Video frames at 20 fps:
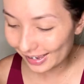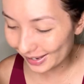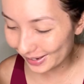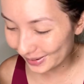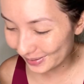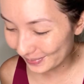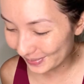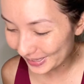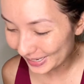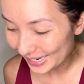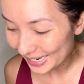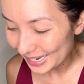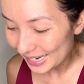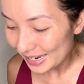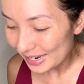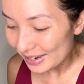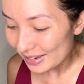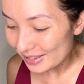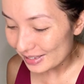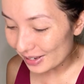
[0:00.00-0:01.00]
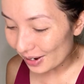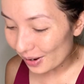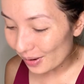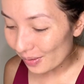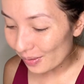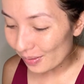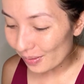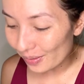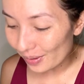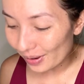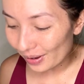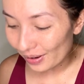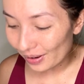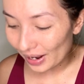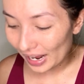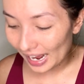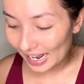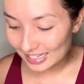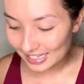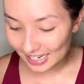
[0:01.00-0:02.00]
um, so
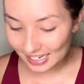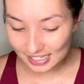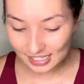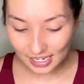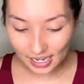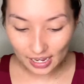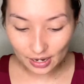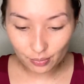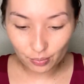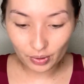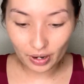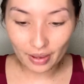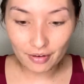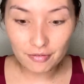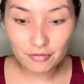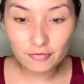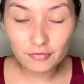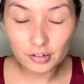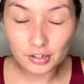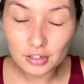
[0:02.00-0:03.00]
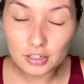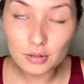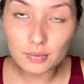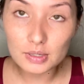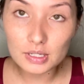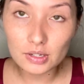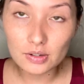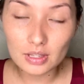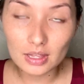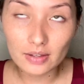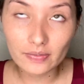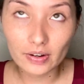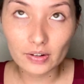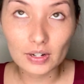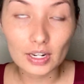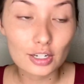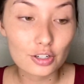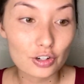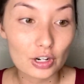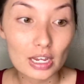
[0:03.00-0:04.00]
as I said, when I first was using the
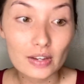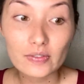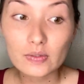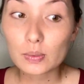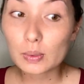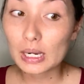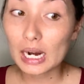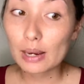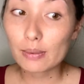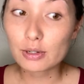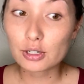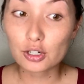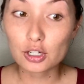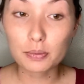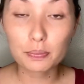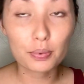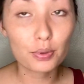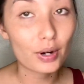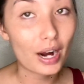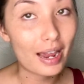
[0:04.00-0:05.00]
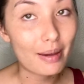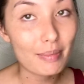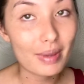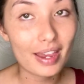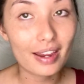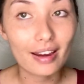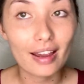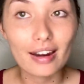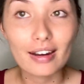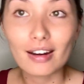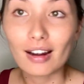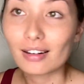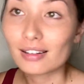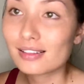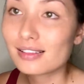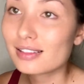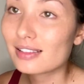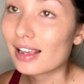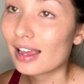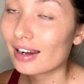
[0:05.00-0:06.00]
foundation, even when I was just priming and not
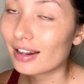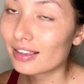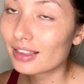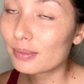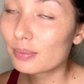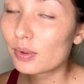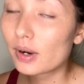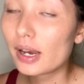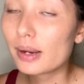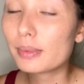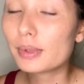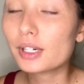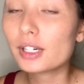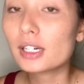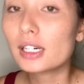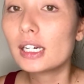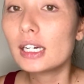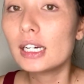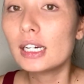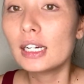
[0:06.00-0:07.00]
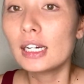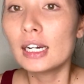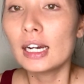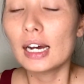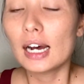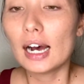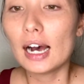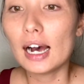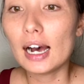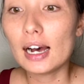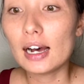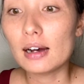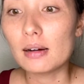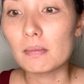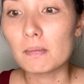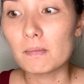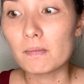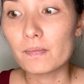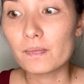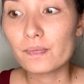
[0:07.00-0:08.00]
setting the primer, um,
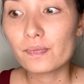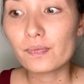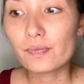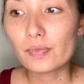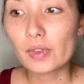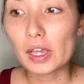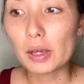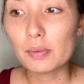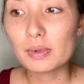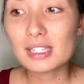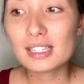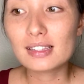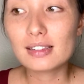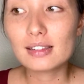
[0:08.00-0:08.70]
it was